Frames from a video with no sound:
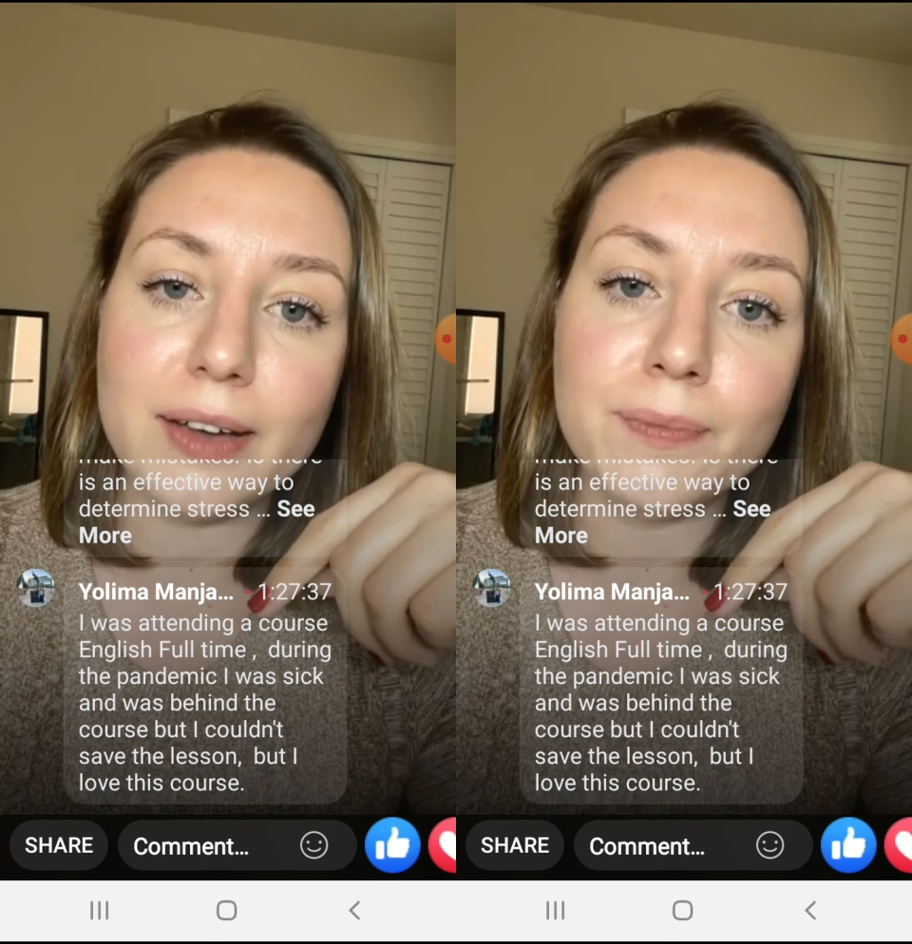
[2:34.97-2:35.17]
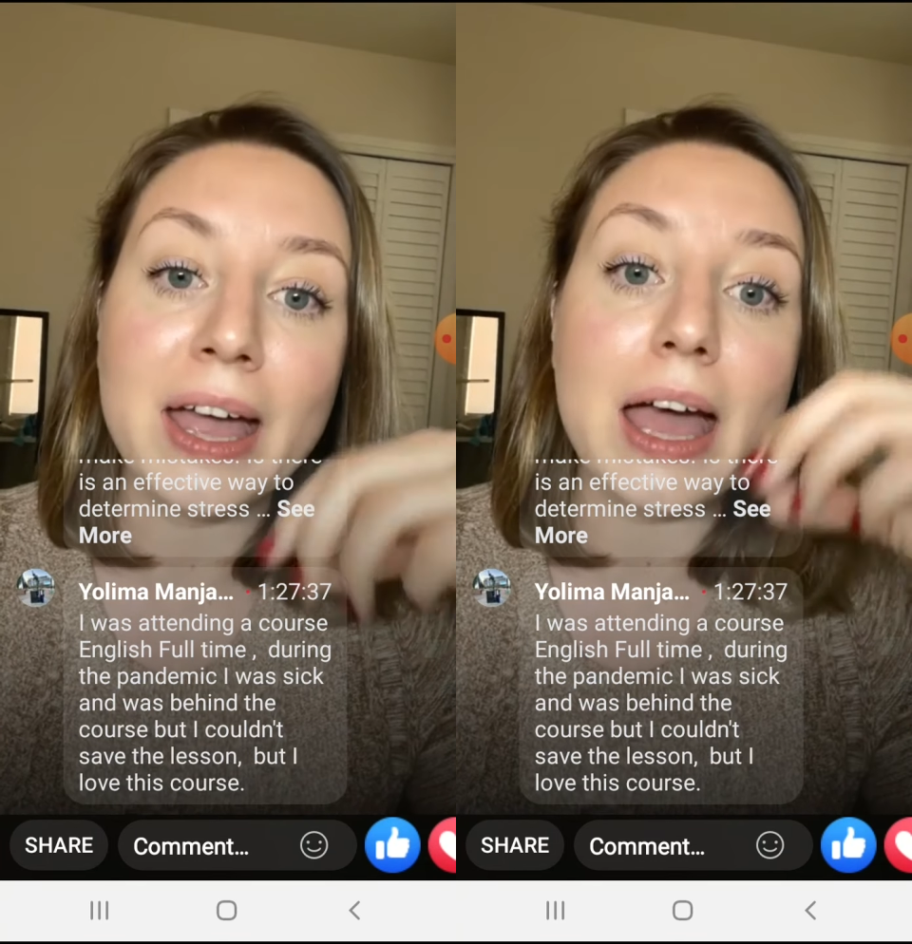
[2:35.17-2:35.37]

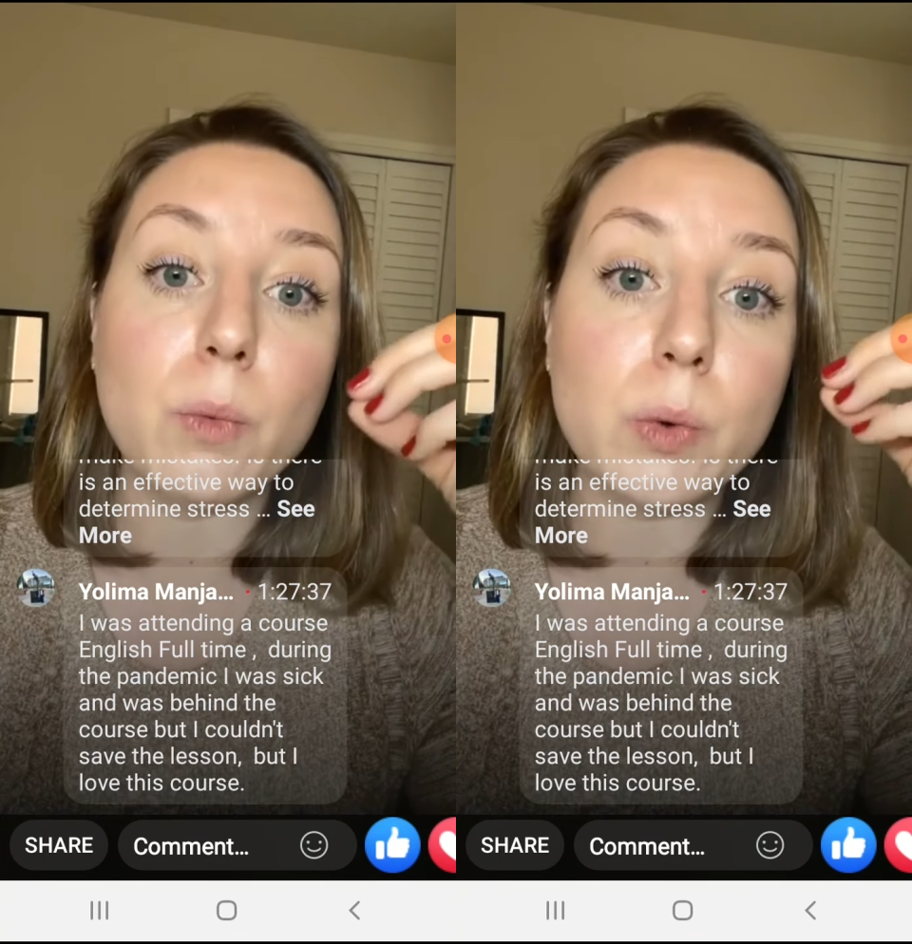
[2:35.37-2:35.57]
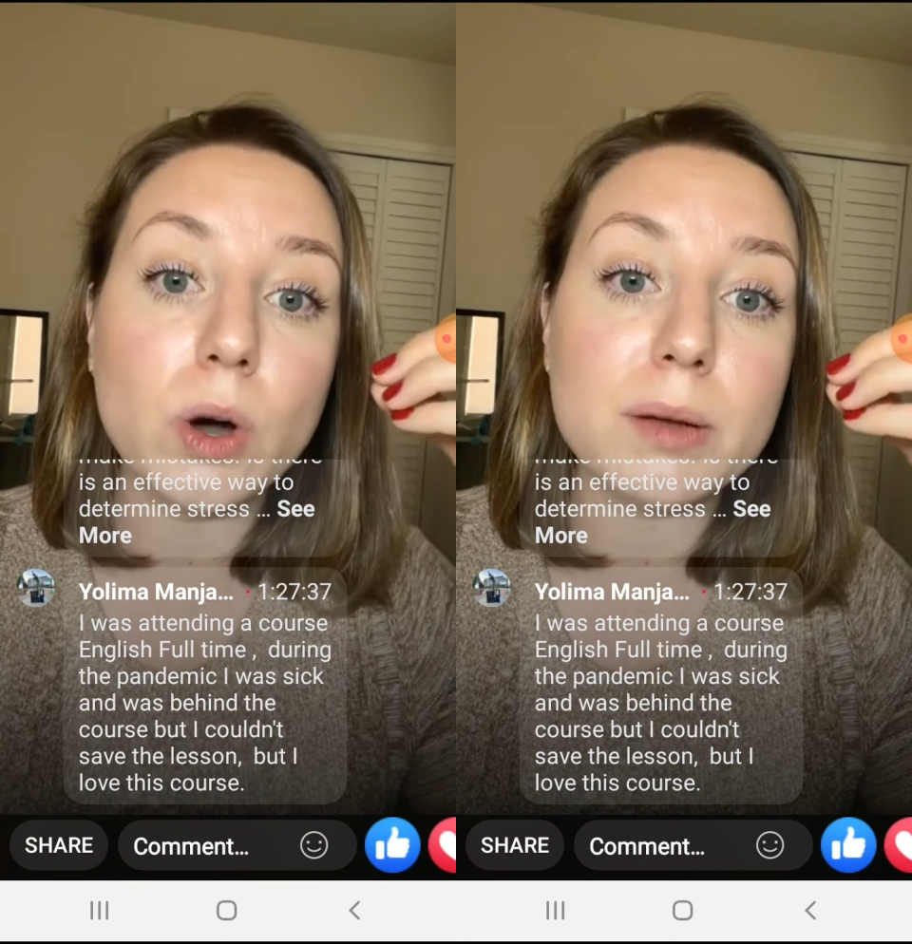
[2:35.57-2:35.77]
And we want
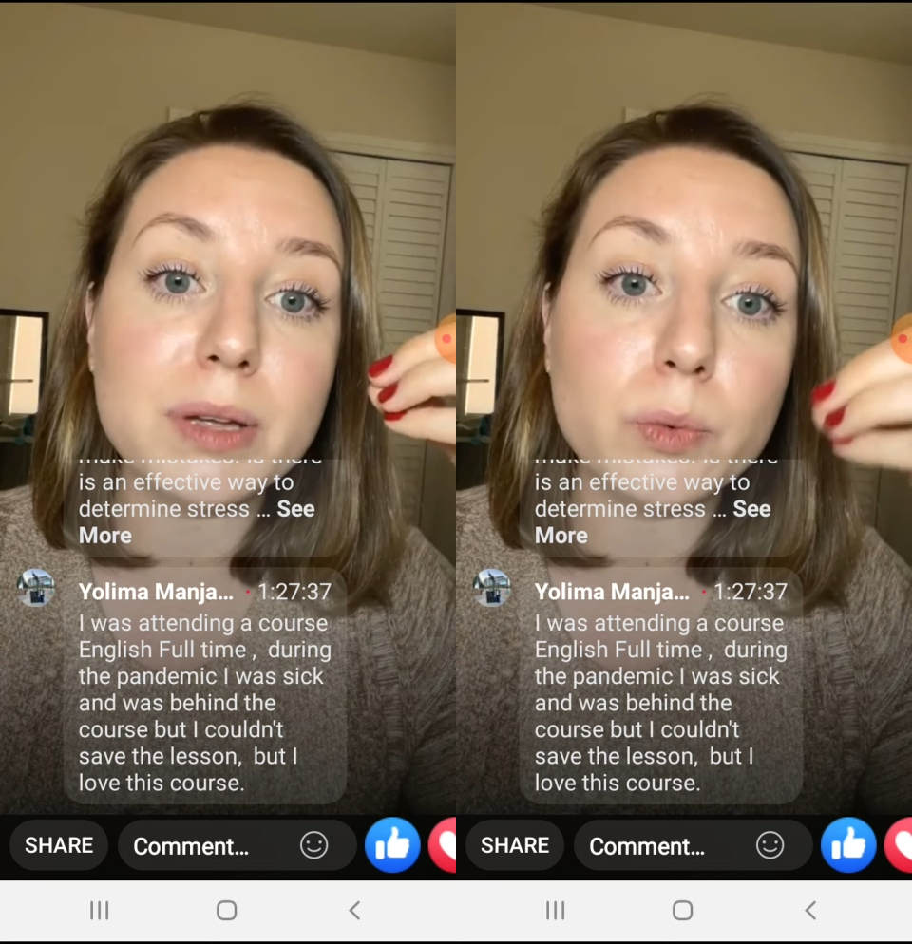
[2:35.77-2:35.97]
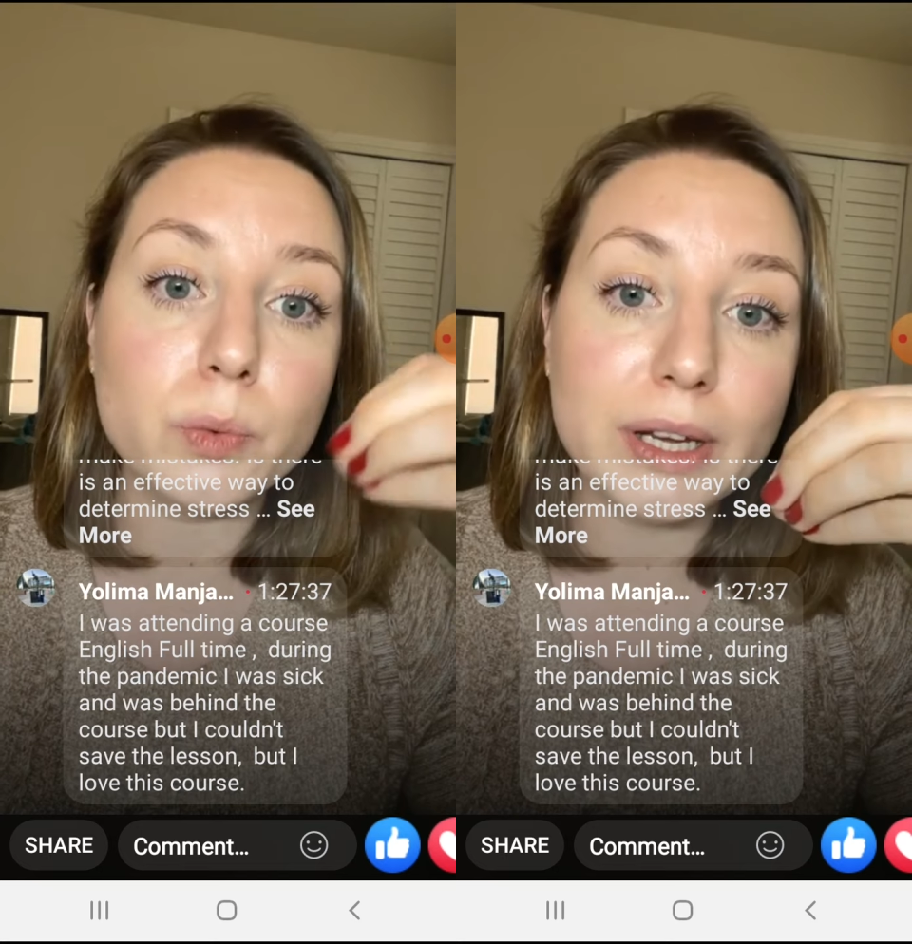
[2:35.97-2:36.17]
to be
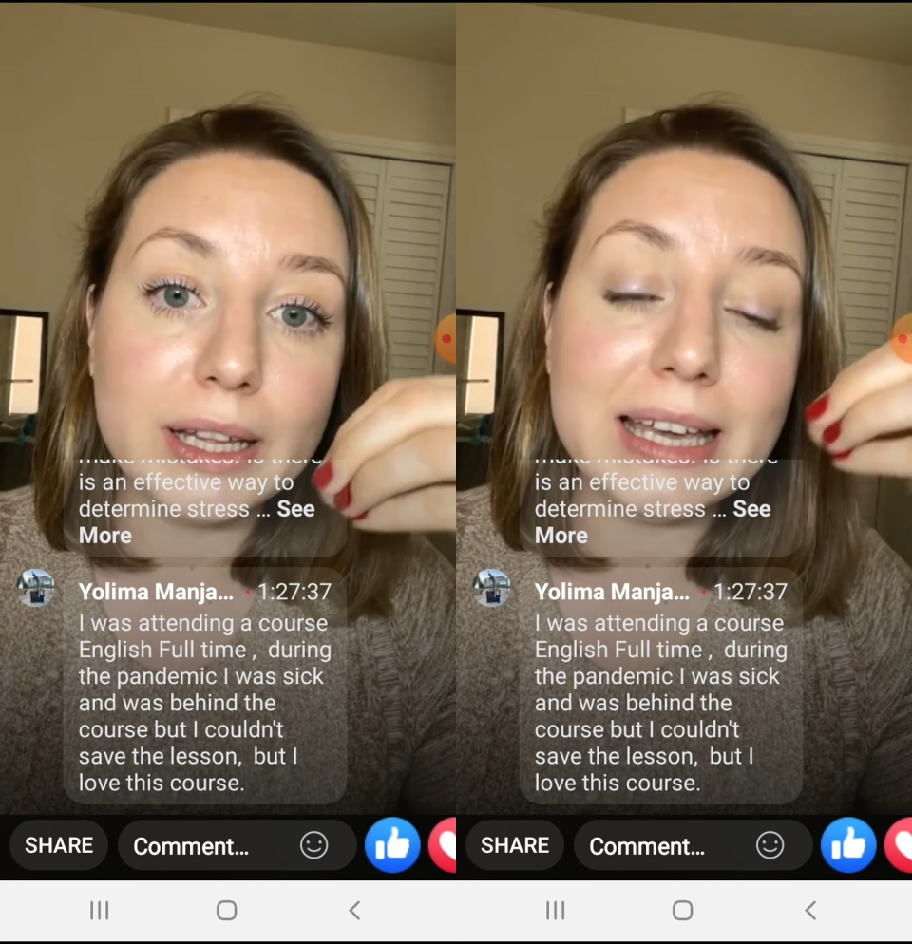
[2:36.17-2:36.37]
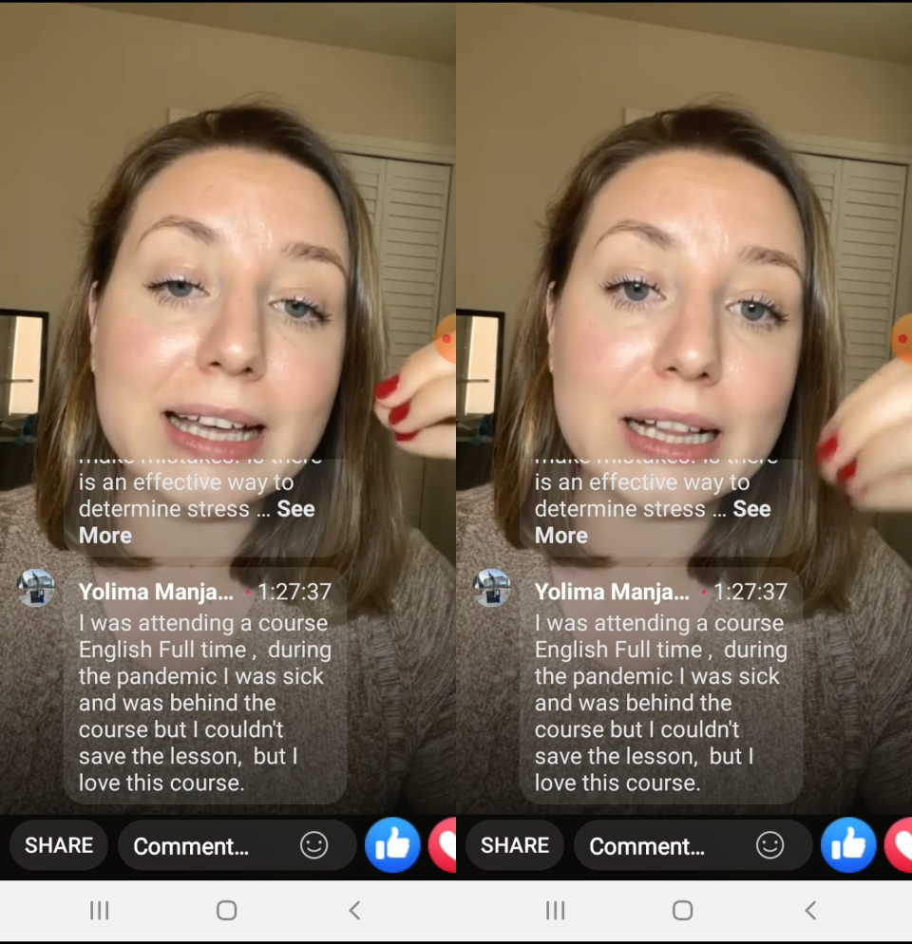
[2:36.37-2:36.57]
really
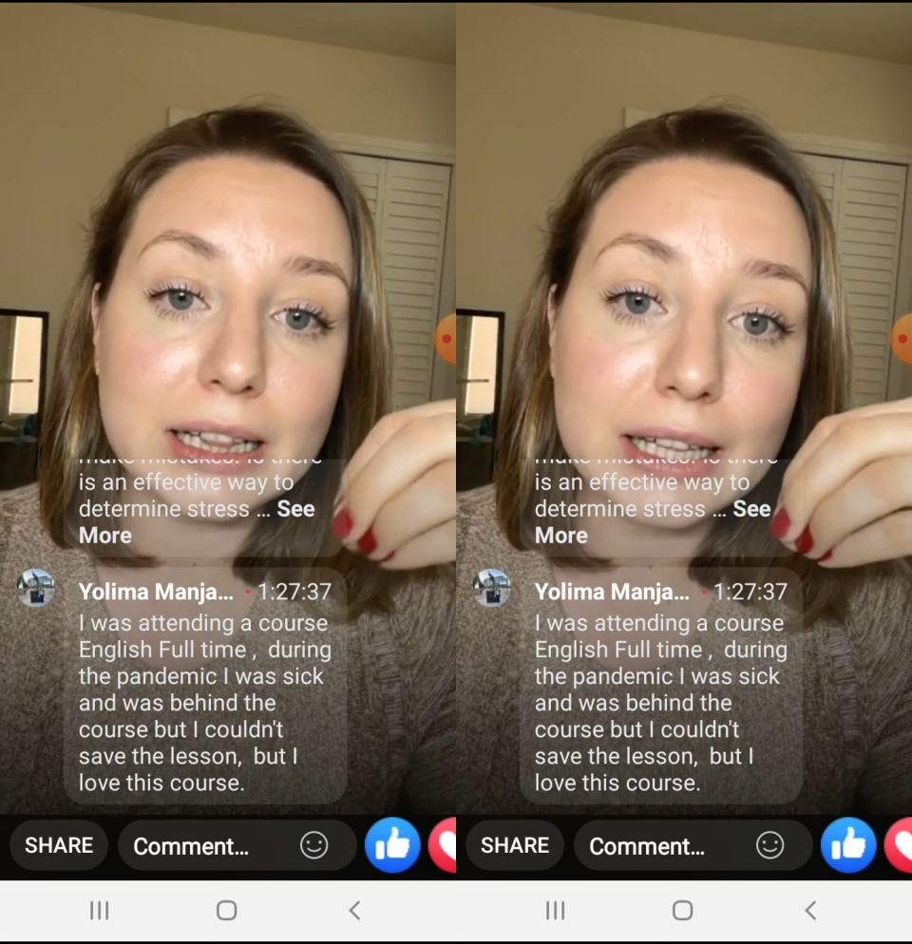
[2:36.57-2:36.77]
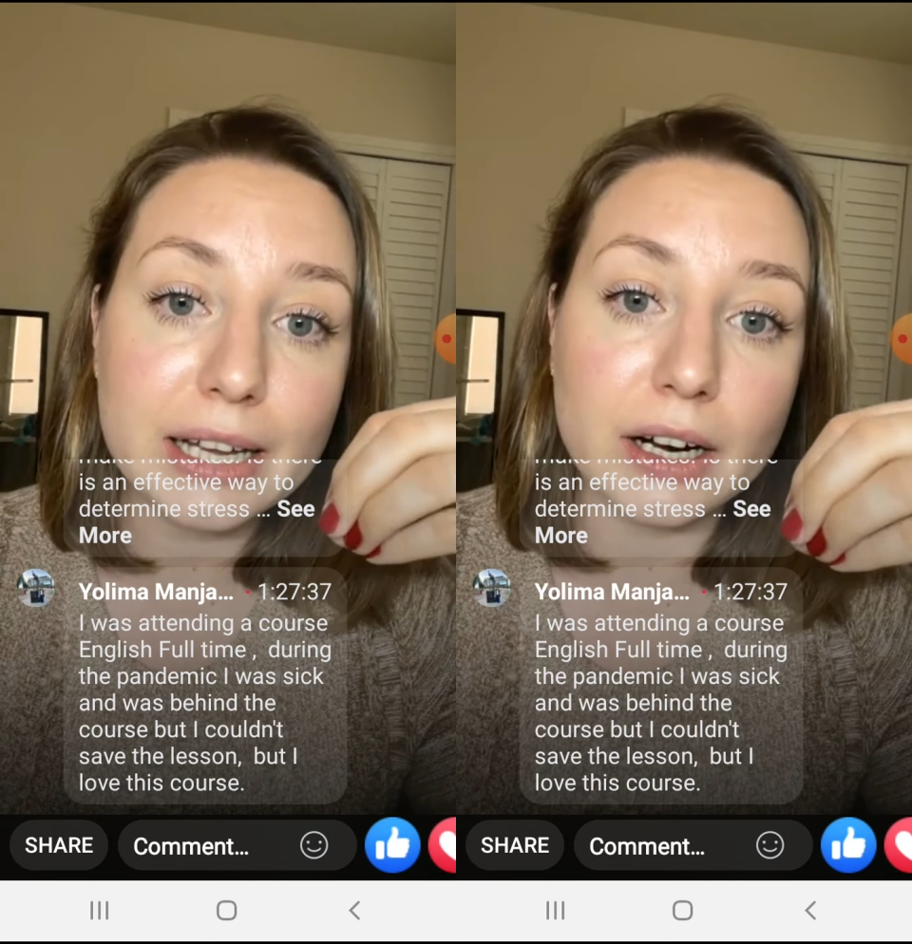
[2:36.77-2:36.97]

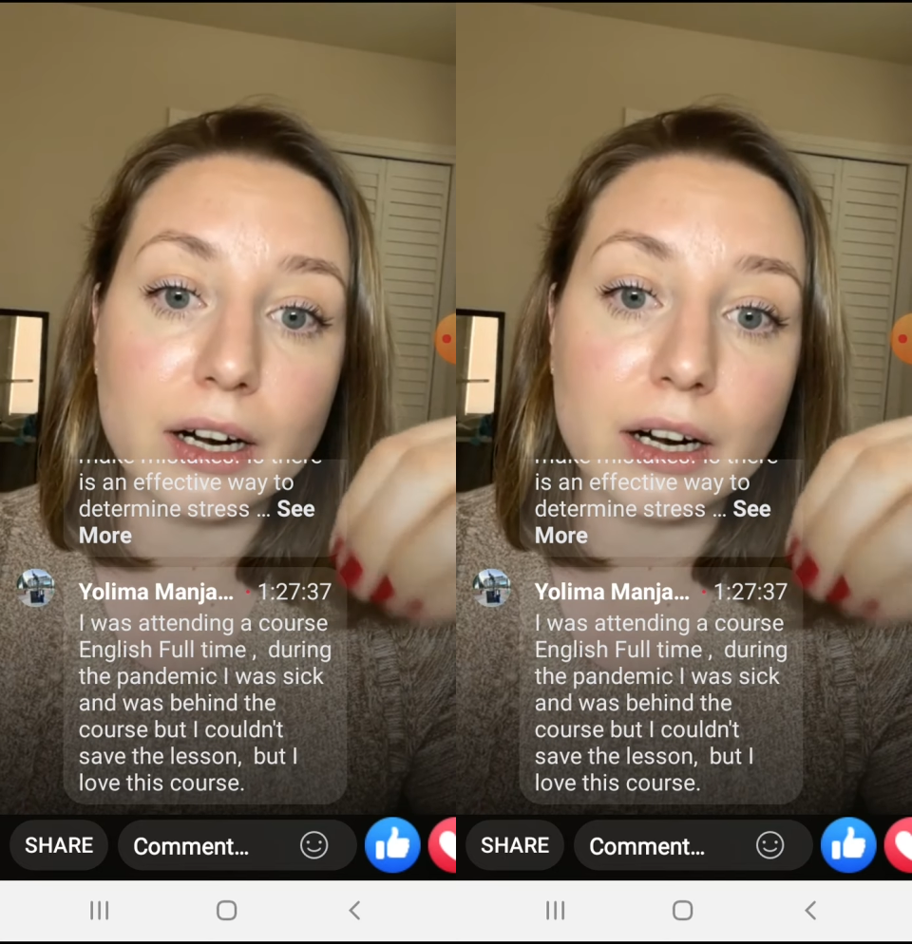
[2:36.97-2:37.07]
clear.